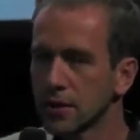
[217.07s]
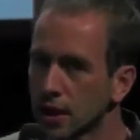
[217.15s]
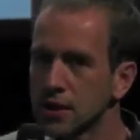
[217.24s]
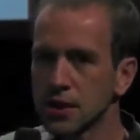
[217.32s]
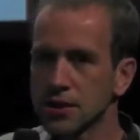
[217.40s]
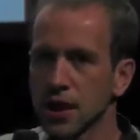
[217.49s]

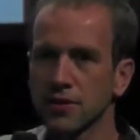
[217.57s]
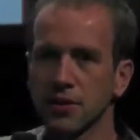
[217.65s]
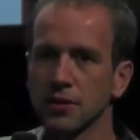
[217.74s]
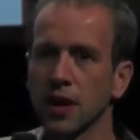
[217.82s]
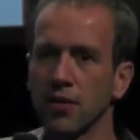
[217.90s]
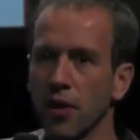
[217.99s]
Easier said
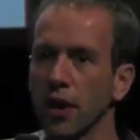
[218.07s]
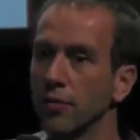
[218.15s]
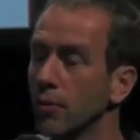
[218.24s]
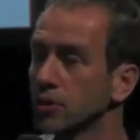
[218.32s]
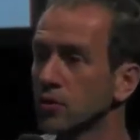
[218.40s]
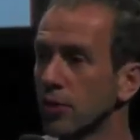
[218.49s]
than done, right?
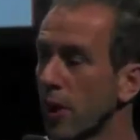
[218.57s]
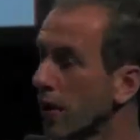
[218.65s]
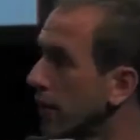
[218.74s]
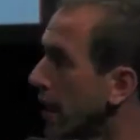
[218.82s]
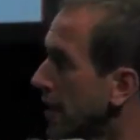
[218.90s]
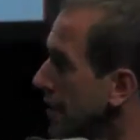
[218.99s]
And we'll talk
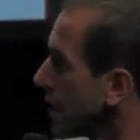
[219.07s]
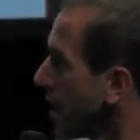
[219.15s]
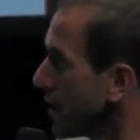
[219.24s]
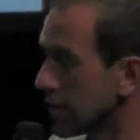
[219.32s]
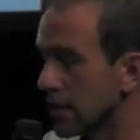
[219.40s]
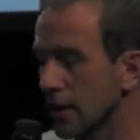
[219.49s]
about that
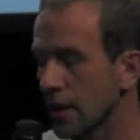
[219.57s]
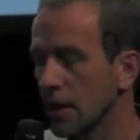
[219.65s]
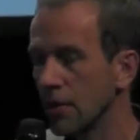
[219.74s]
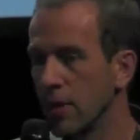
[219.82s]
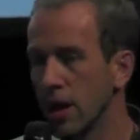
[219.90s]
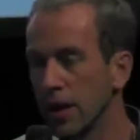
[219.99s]
again
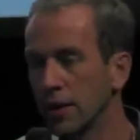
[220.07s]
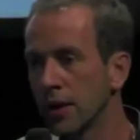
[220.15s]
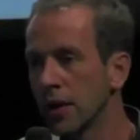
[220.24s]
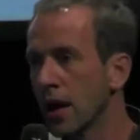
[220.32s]
in a minute.